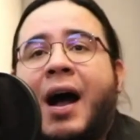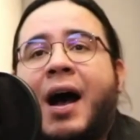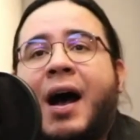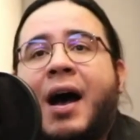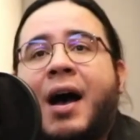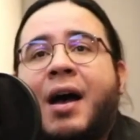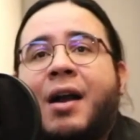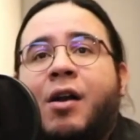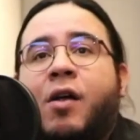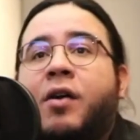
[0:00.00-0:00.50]

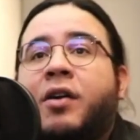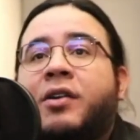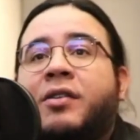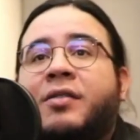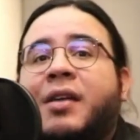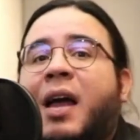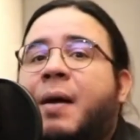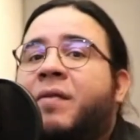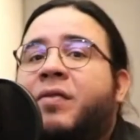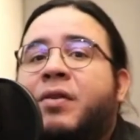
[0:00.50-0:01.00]
Another
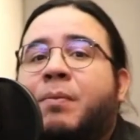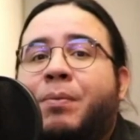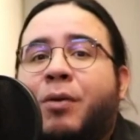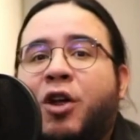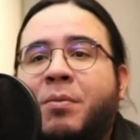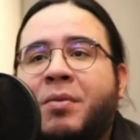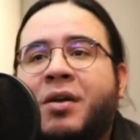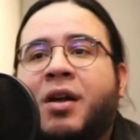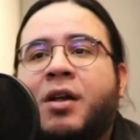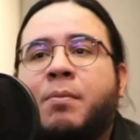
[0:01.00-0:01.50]
type of
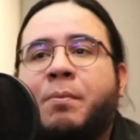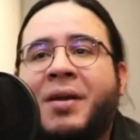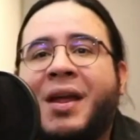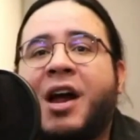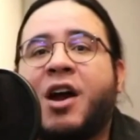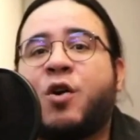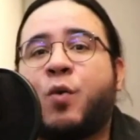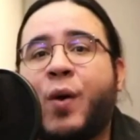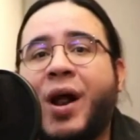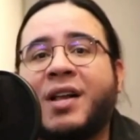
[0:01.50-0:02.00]
deployment can be
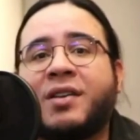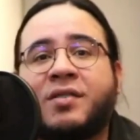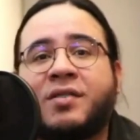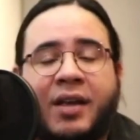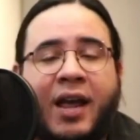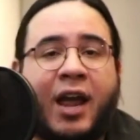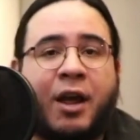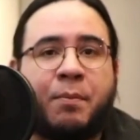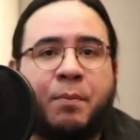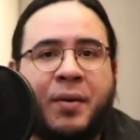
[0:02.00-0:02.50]
a REST
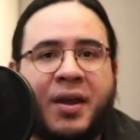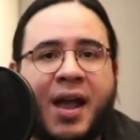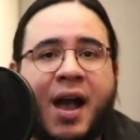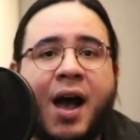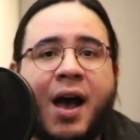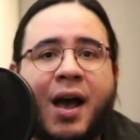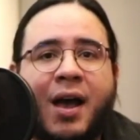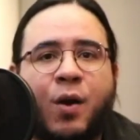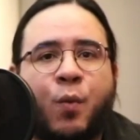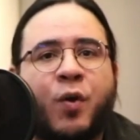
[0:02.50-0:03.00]
API,